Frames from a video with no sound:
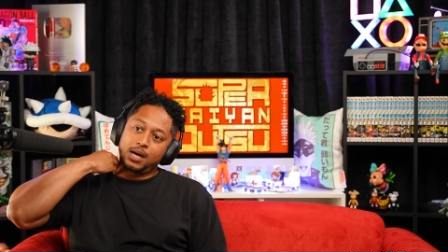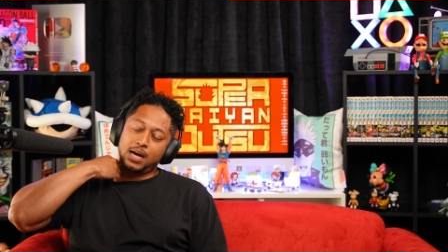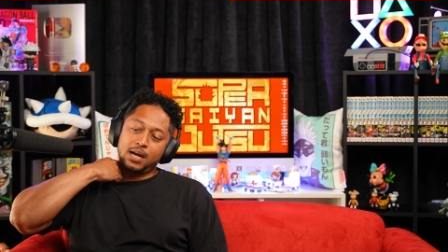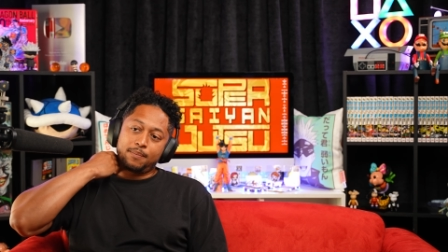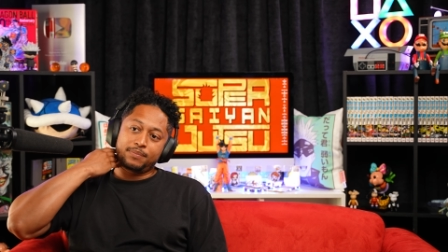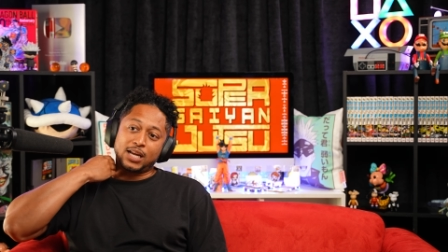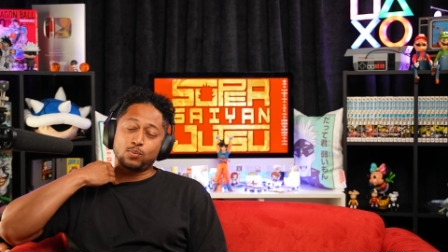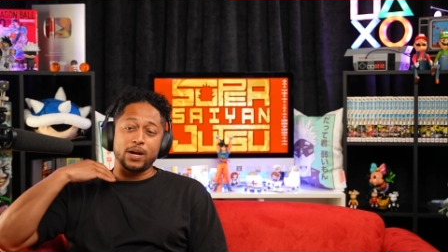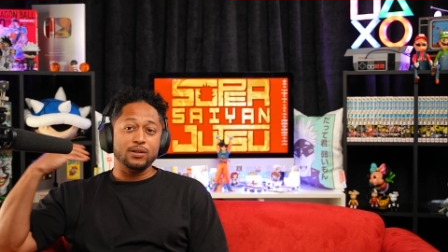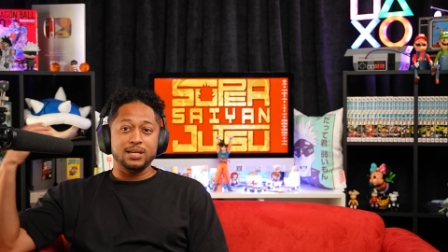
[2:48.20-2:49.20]
Um, that's
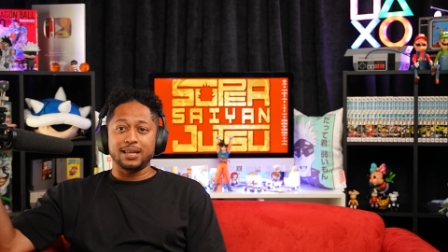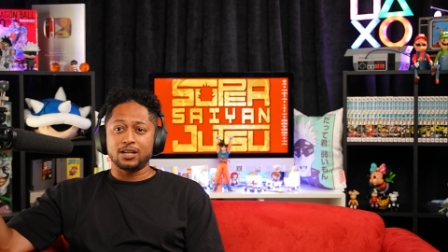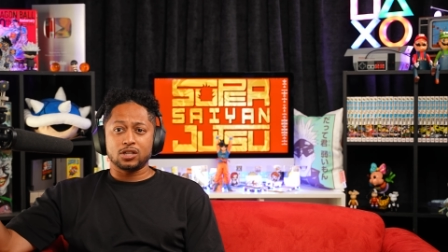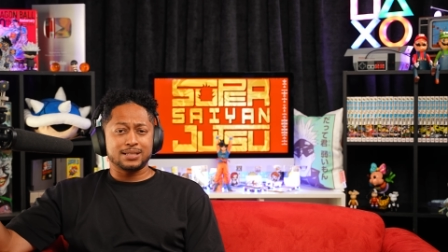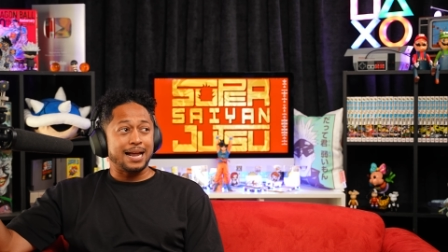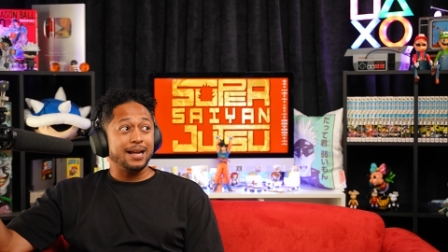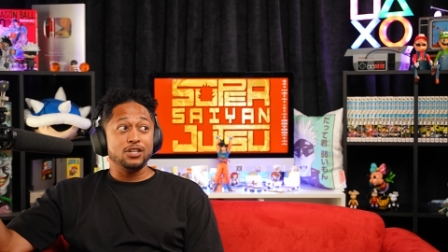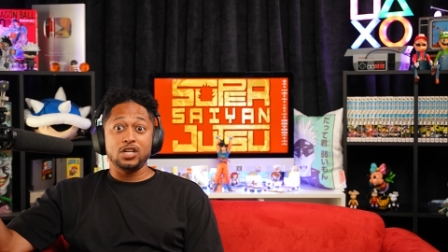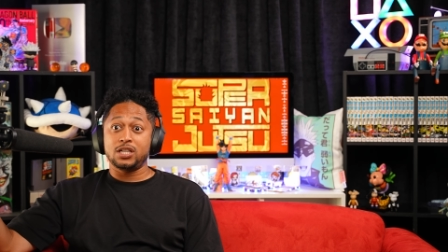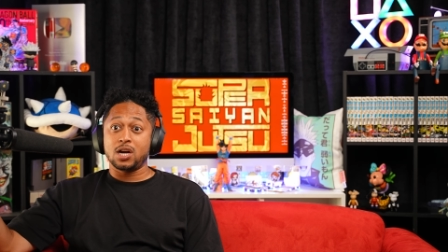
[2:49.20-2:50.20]
why you see like
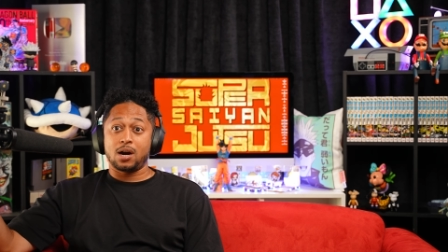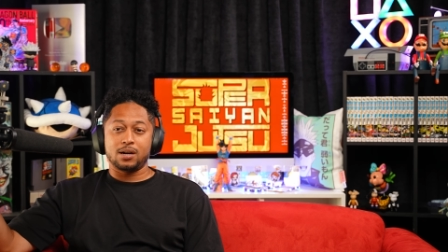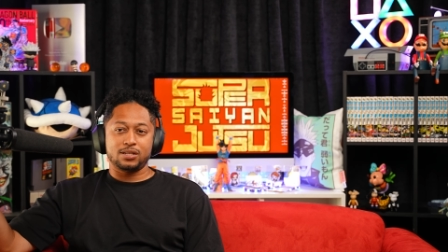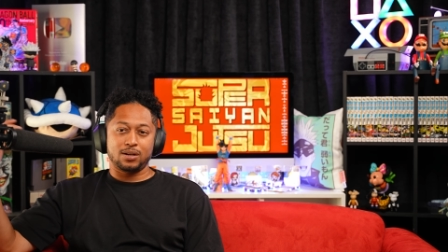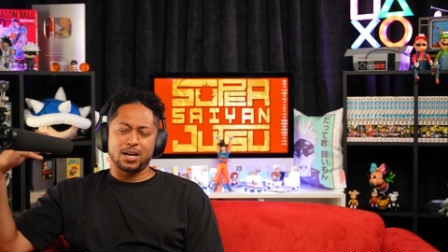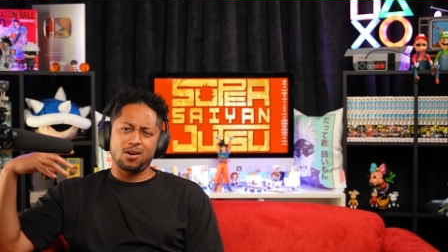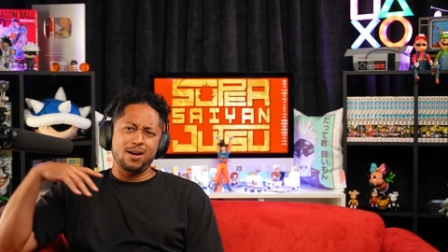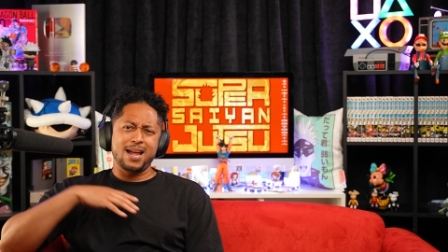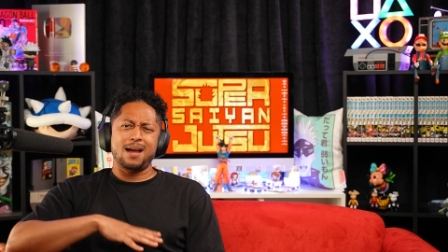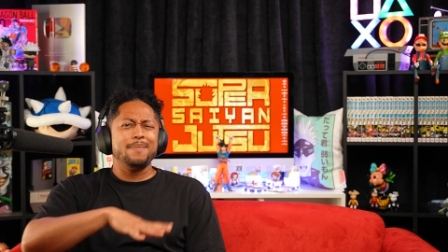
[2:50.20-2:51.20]
Skyline G T Rs. They're like, oh
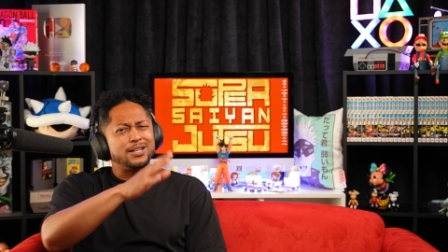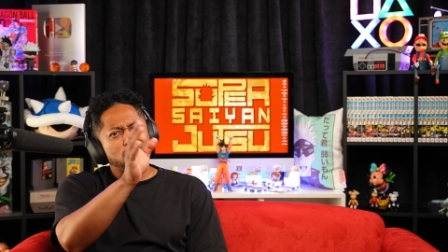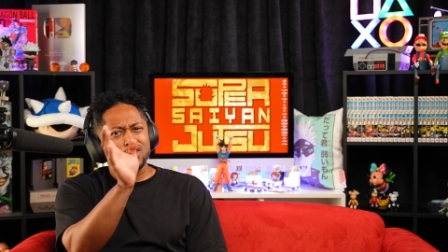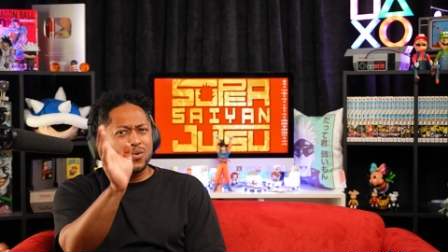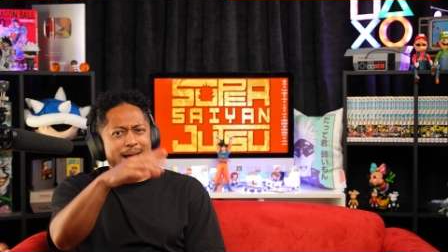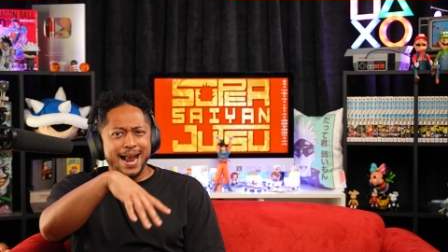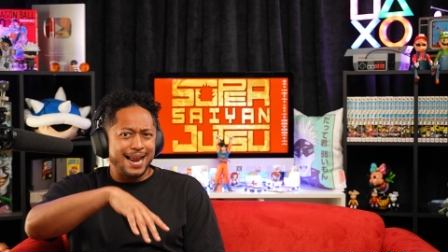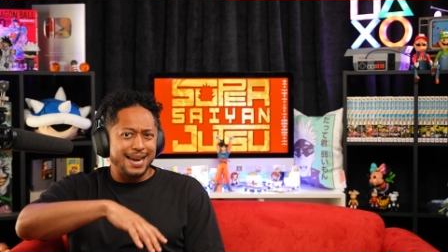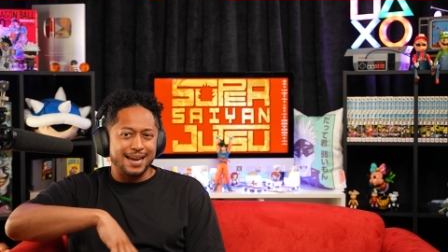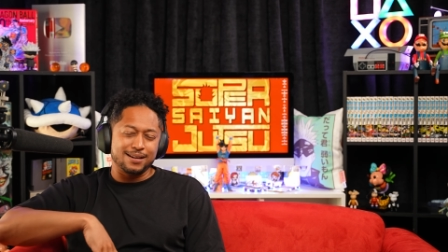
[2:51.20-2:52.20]
yeah, it makes two
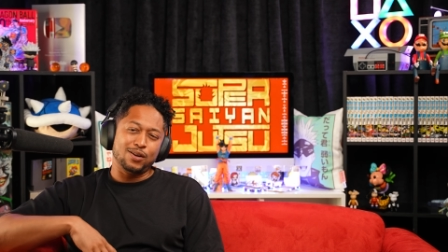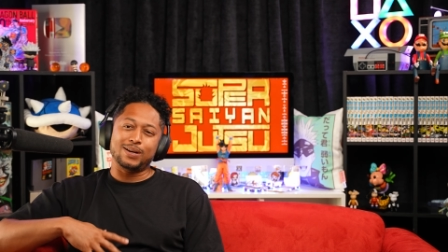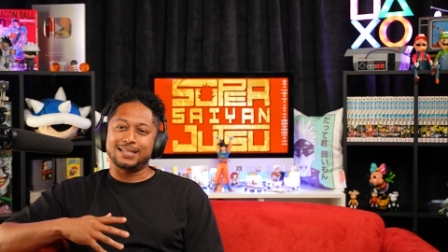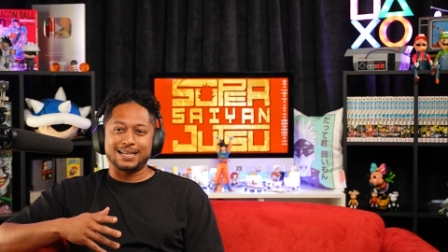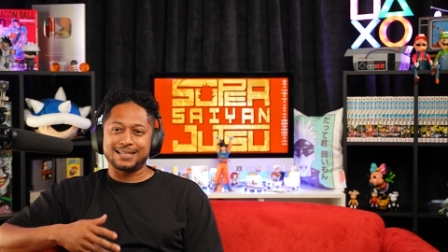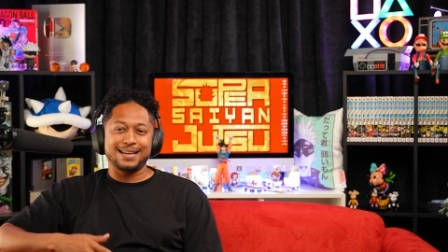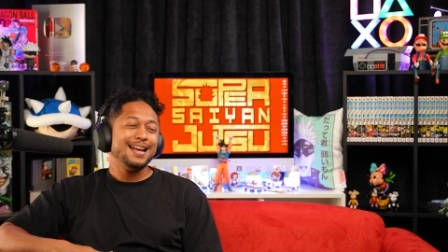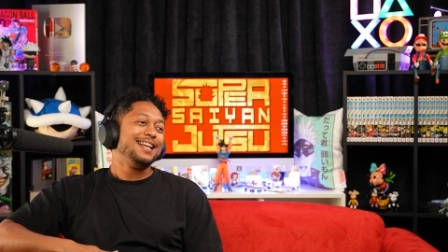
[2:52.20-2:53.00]
eighty. No, it doesn't.